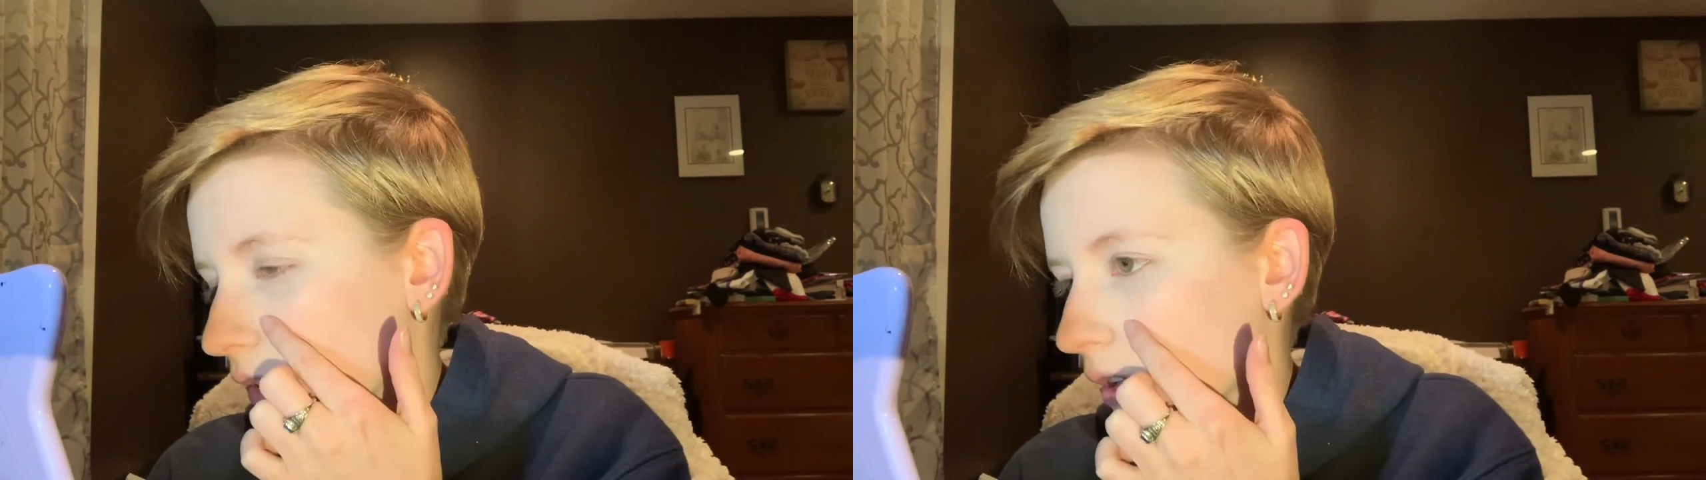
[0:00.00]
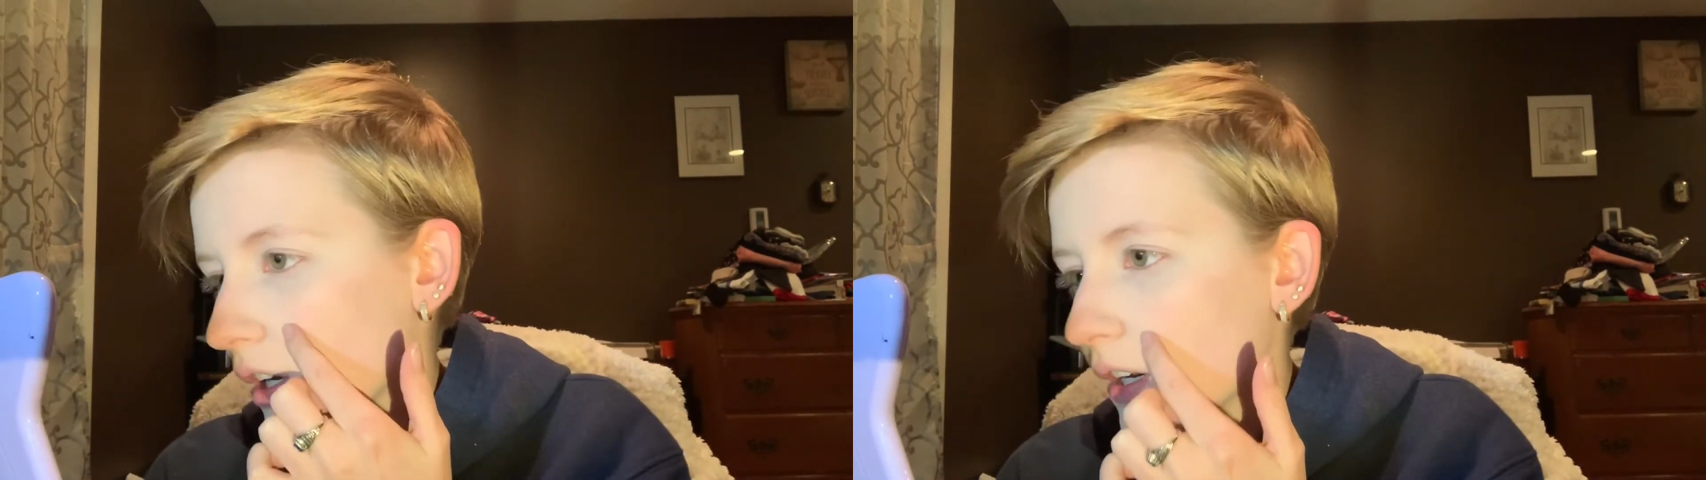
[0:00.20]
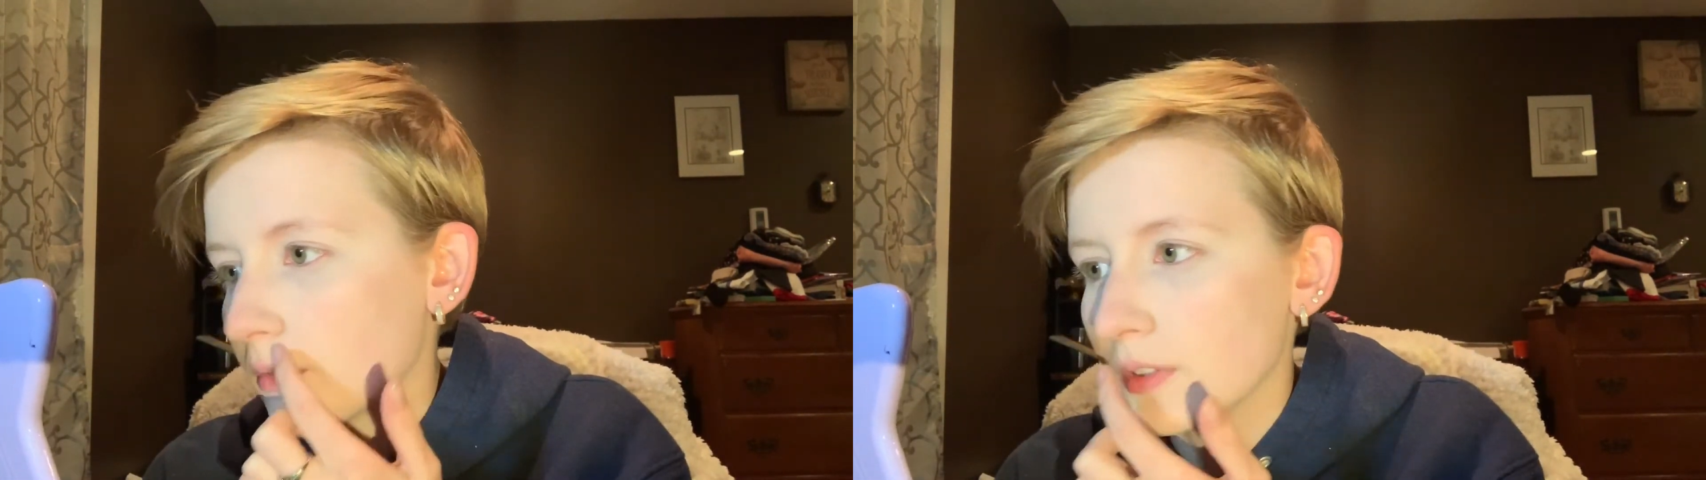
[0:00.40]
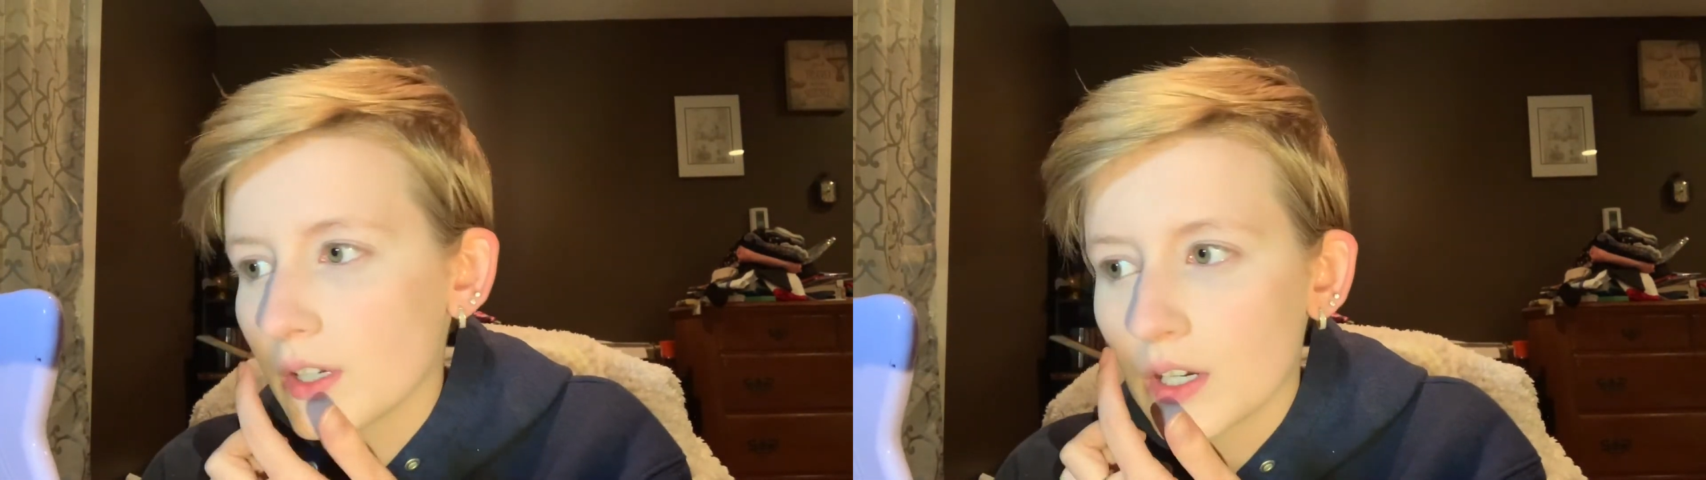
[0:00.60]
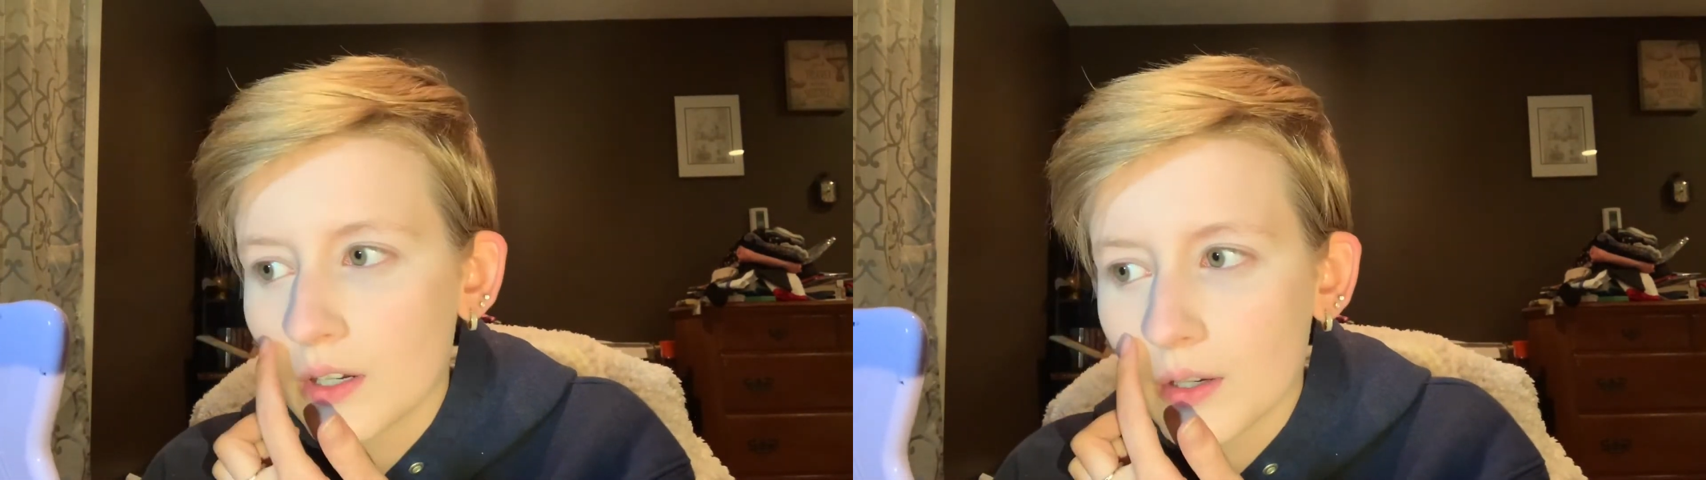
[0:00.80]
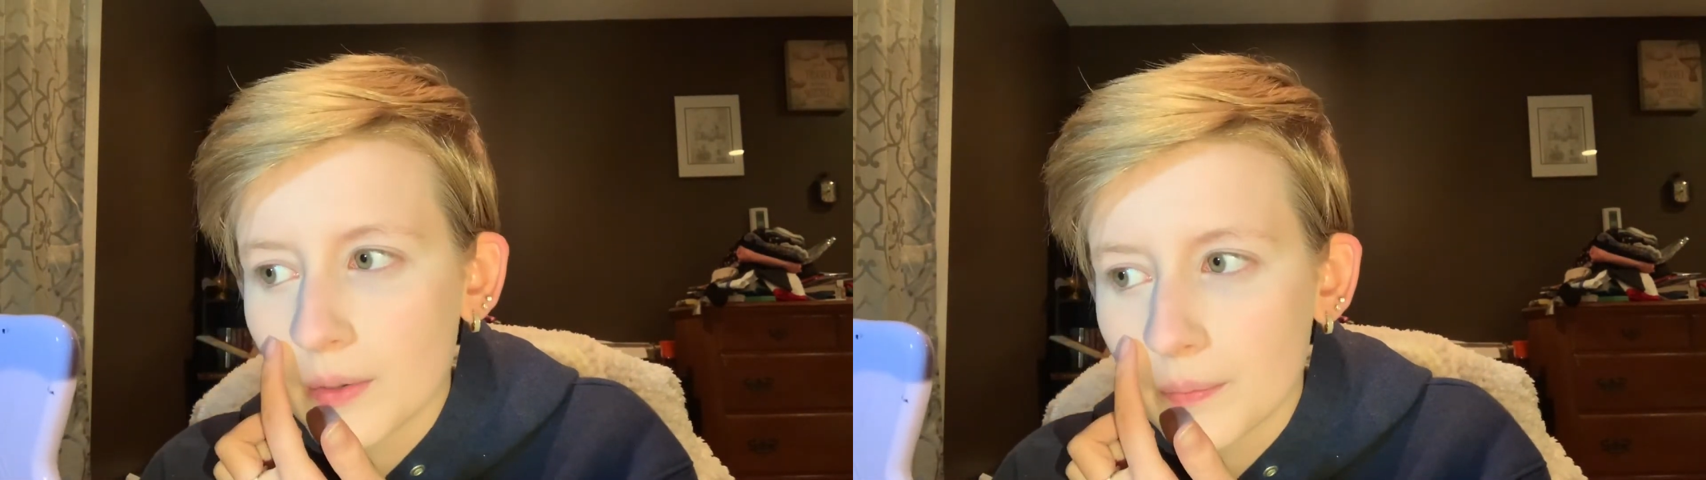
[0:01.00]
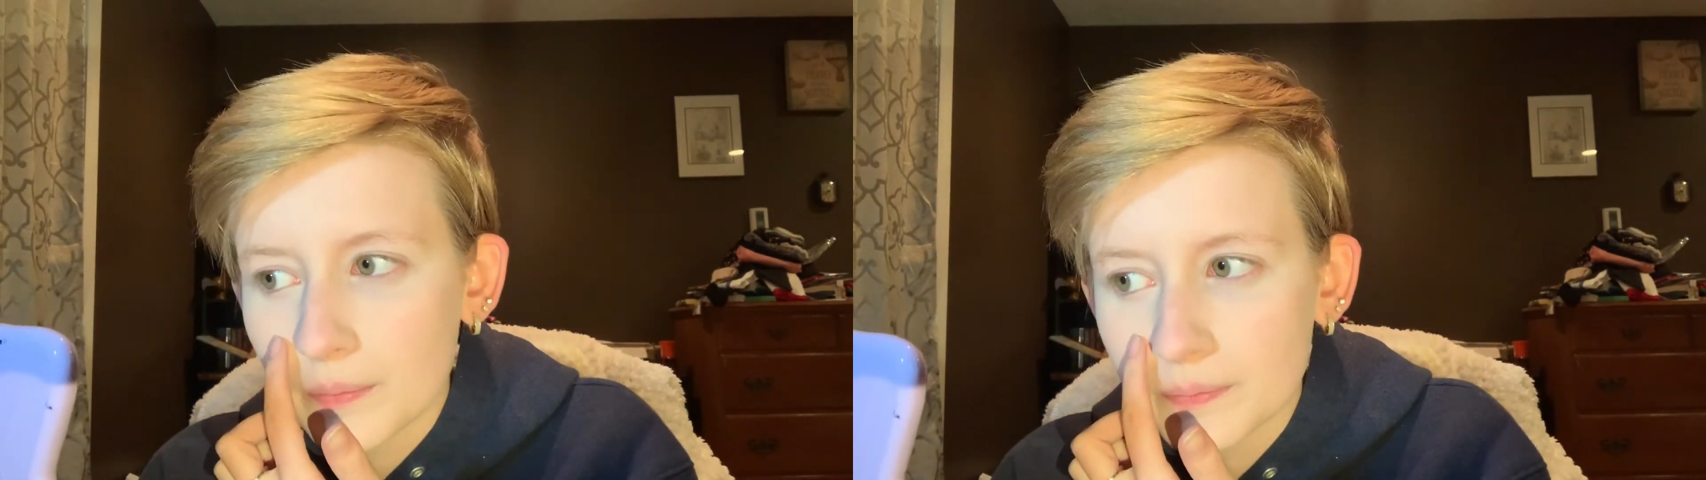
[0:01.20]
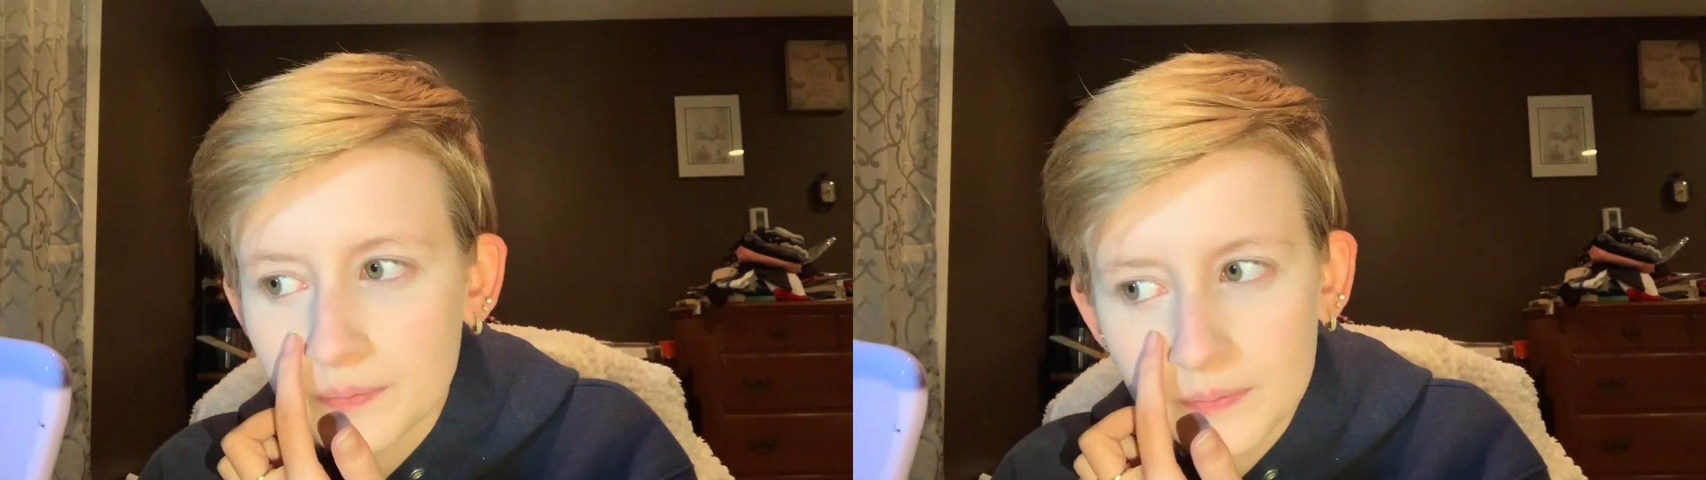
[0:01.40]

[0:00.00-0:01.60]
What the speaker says: soft. You